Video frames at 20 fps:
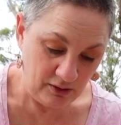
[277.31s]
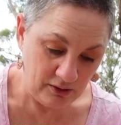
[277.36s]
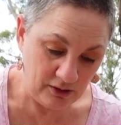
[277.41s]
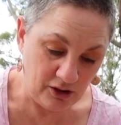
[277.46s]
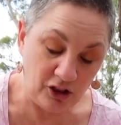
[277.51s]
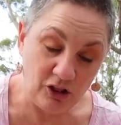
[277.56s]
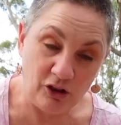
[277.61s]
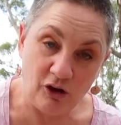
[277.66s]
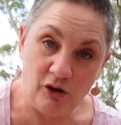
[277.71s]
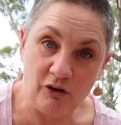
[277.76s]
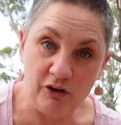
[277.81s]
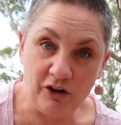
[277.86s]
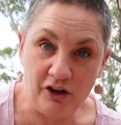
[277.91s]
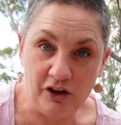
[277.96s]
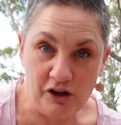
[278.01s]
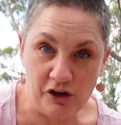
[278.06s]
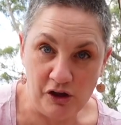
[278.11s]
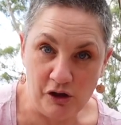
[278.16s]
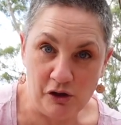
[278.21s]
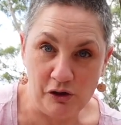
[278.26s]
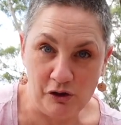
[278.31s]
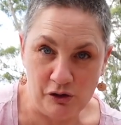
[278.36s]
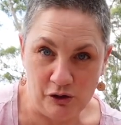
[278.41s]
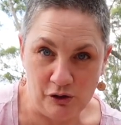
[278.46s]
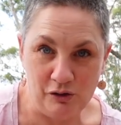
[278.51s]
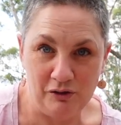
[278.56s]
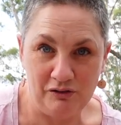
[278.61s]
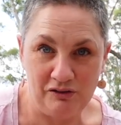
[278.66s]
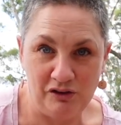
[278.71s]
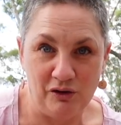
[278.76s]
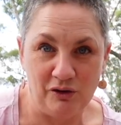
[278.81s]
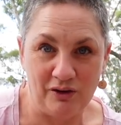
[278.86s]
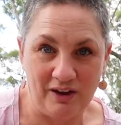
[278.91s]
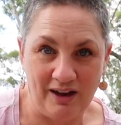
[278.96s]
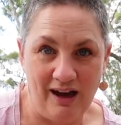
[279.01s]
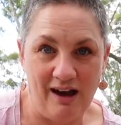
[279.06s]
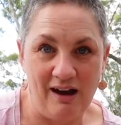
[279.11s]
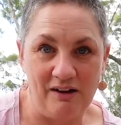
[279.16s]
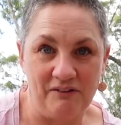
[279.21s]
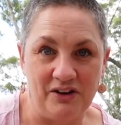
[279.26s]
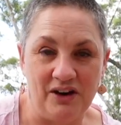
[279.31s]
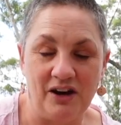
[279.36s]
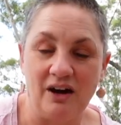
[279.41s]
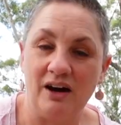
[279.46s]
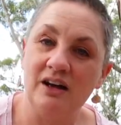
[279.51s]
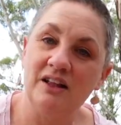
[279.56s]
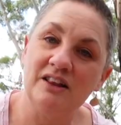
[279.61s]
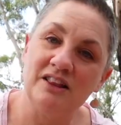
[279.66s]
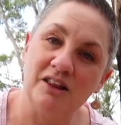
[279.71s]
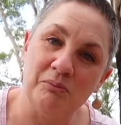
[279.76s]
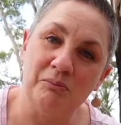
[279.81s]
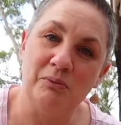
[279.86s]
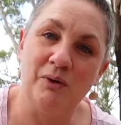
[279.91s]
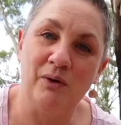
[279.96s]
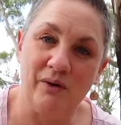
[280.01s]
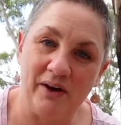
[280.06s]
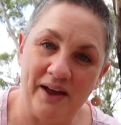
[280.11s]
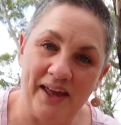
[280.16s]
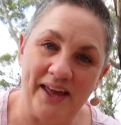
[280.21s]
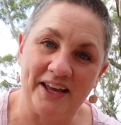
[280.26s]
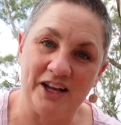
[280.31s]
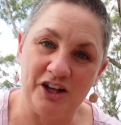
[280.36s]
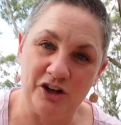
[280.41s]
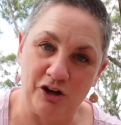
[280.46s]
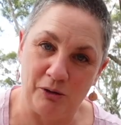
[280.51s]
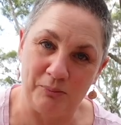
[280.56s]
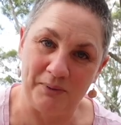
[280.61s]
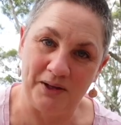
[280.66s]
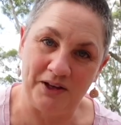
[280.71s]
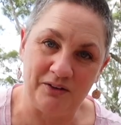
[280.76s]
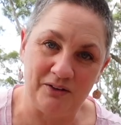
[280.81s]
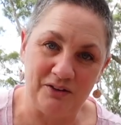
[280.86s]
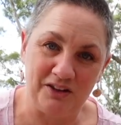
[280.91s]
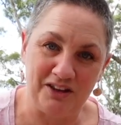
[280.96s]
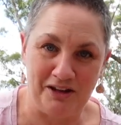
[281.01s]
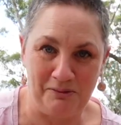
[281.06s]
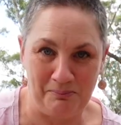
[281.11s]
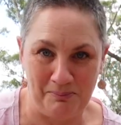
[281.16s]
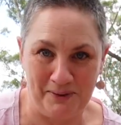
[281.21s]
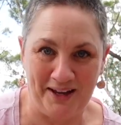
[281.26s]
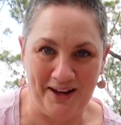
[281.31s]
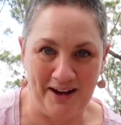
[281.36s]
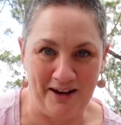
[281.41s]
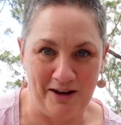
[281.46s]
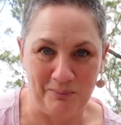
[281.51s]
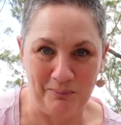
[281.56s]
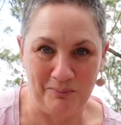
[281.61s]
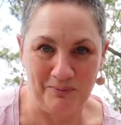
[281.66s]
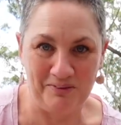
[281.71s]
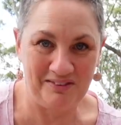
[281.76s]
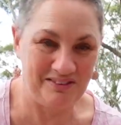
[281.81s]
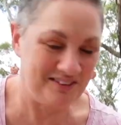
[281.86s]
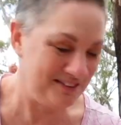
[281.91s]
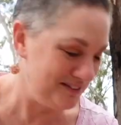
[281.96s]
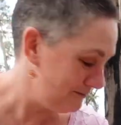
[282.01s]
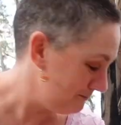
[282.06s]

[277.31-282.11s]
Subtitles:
the longer you use your cover, the more economical it becomes.